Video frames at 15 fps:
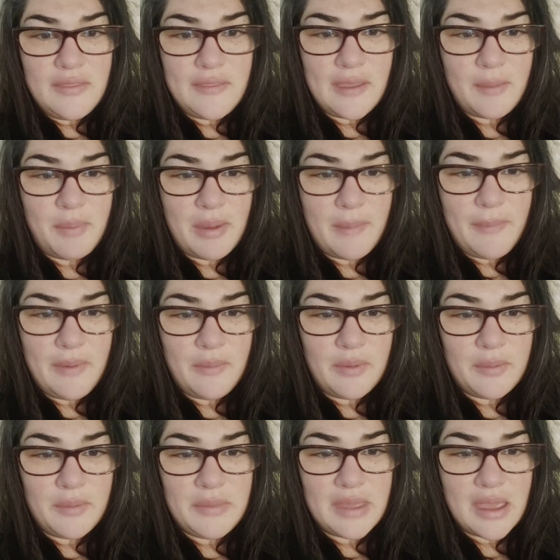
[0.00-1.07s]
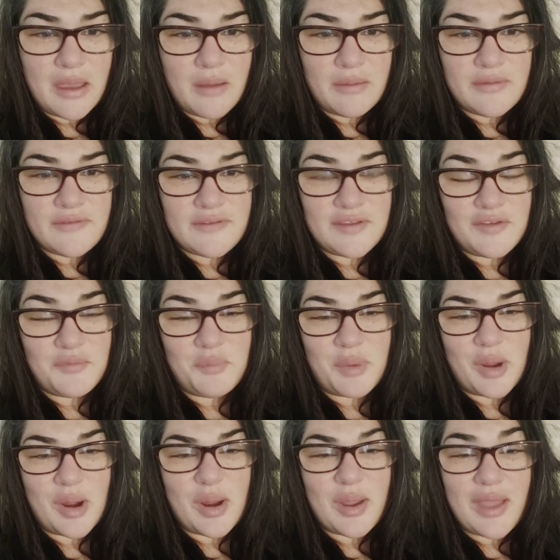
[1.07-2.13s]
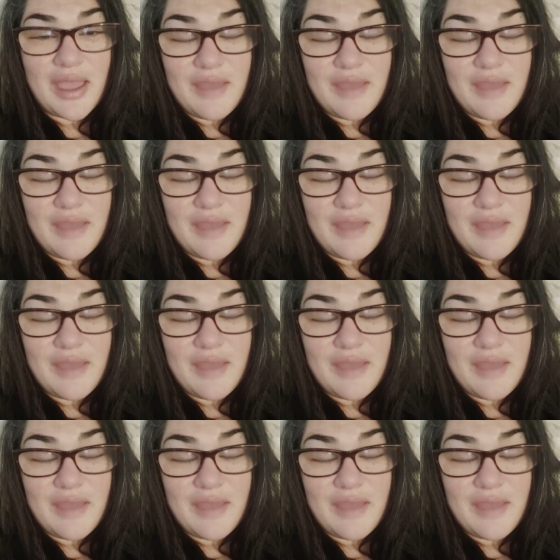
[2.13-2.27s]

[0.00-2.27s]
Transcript: that puppy would meow instead of bark.